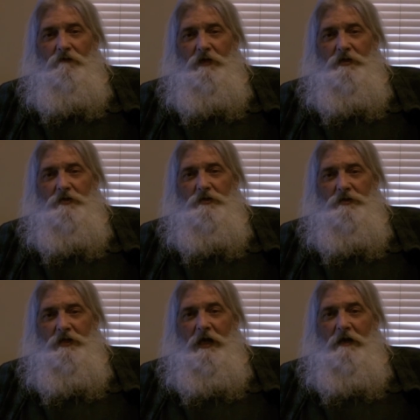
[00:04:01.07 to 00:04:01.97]
rigid
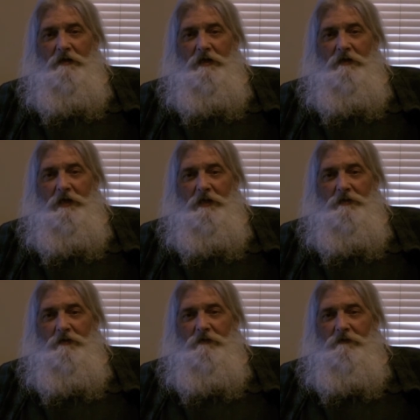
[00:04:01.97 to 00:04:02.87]
dietary
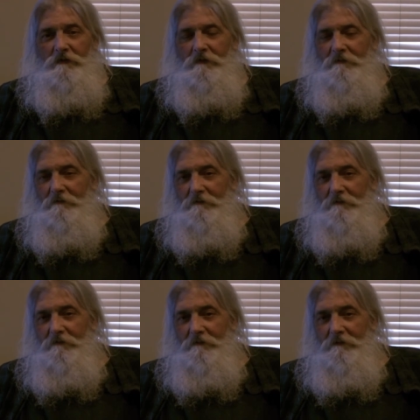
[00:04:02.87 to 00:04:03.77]
control.
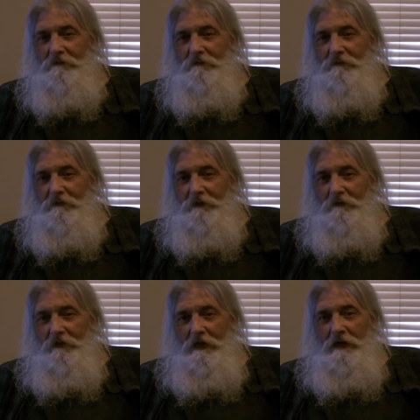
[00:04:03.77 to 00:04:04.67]

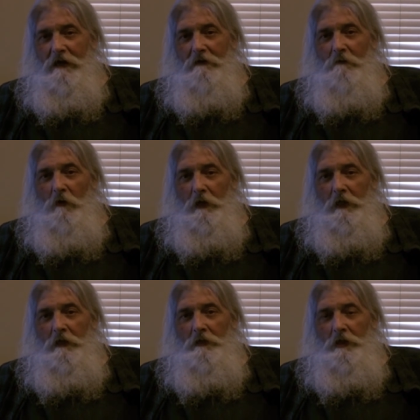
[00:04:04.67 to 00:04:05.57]
Right now I'm
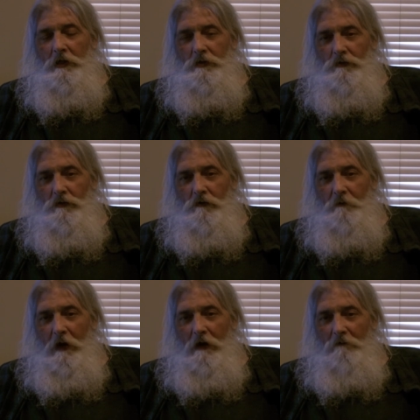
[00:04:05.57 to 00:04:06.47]
working on the control
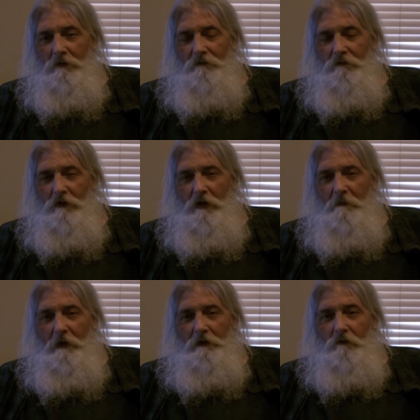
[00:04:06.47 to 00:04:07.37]
part. We'll worry
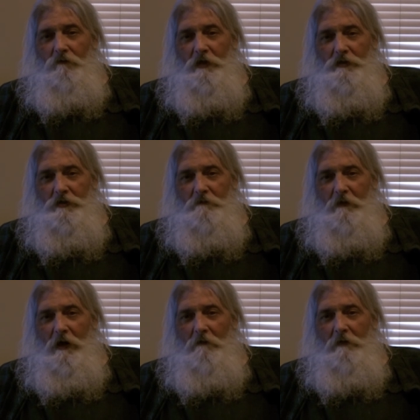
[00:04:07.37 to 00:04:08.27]
about the rigid
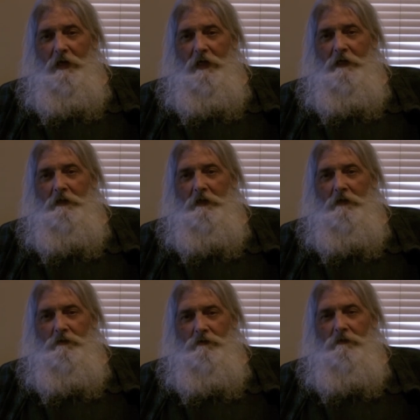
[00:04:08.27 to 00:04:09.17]
part when I get the
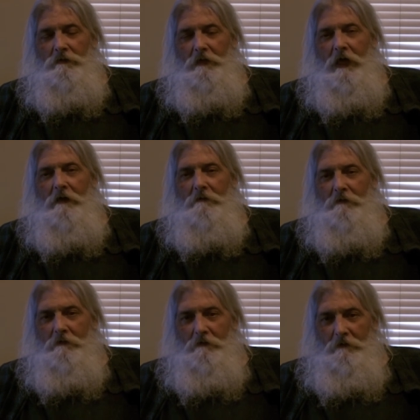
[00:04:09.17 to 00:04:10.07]
control down.
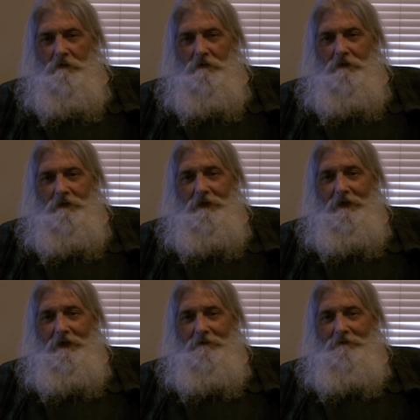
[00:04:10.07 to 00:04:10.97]

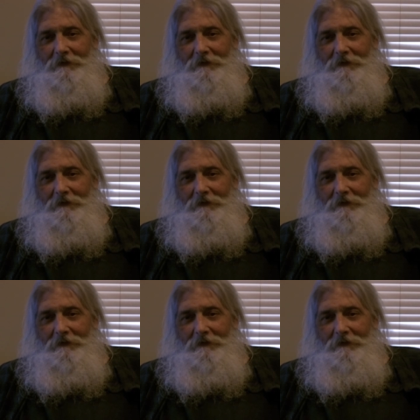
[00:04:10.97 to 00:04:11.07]
Yeah.